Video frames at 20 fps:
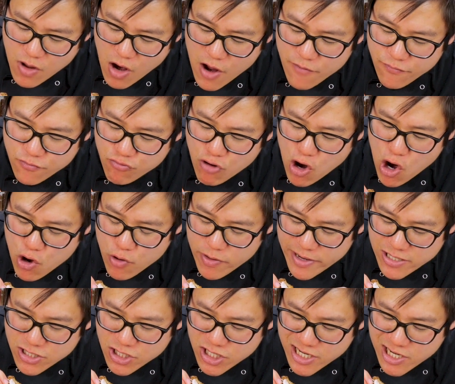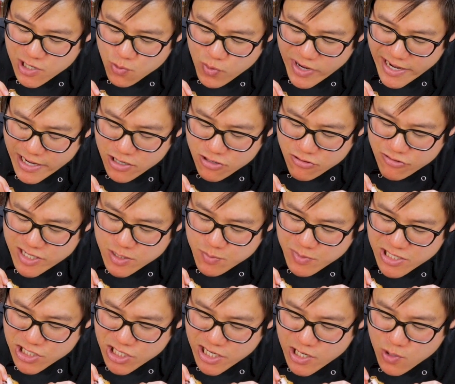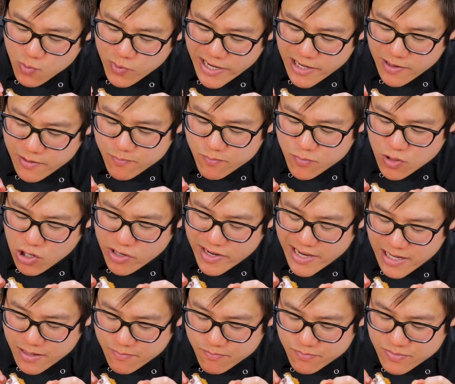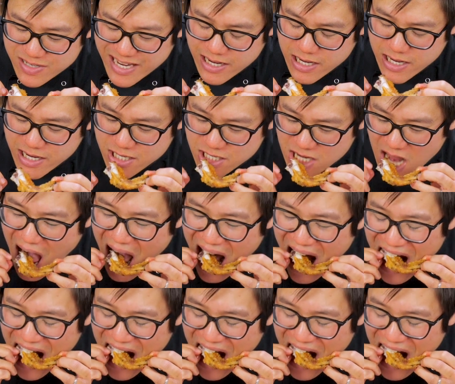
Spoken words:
I've grown in crispy chicken wing cooking techniques.